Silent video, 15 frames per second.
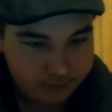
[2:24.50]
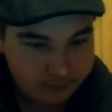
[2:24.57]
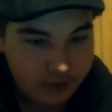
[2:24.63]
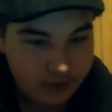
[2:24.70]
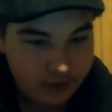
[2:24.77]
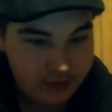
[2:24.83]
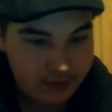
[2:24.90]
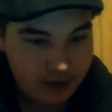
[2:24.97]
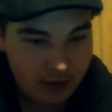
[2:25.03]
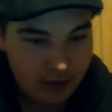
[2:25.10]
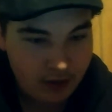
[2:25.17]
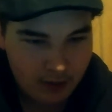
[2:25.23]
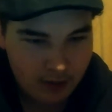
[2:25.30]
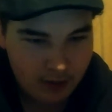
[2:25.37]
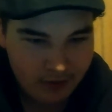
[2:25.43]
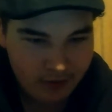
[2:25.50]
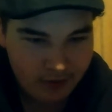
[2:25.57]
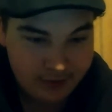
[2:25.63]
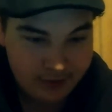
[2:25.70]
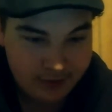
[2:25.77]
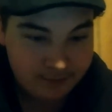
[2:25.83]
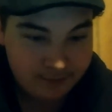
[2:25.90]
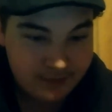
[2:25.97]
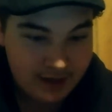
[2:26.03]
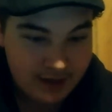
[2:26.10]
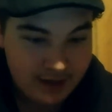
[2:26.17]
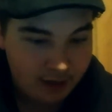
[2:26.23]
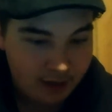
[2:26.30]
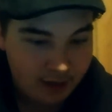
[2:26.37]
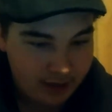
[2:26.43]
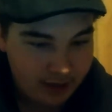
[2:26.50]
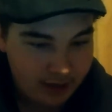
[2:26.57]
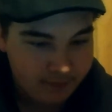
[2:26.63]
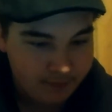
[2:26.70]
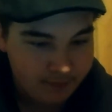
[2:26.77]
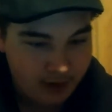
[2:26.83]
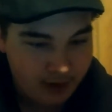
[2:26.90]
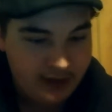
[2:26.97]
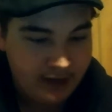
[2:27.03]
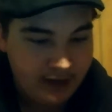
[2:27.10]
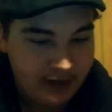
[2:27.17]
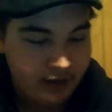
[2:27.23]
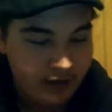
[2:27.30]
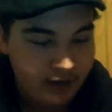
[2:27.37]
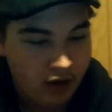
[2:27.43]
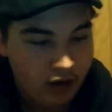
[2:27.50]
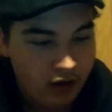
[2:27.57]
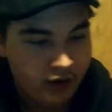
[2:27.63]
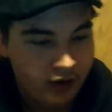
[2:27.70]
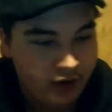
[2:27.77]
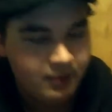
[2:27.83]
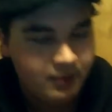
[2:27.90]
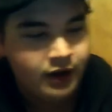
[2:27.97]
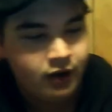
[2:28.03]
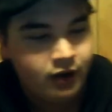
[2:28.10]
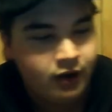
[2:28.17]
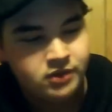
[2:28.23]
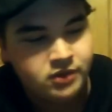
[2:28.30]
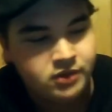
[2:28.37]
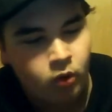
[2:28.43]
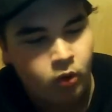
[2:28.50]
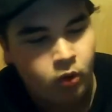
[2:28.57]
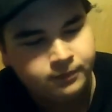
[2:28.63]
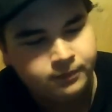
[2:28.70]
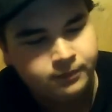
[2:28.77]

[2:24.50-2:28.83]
is the only one that it's telling me is by Dave Van Ronk on here, but I know there's more.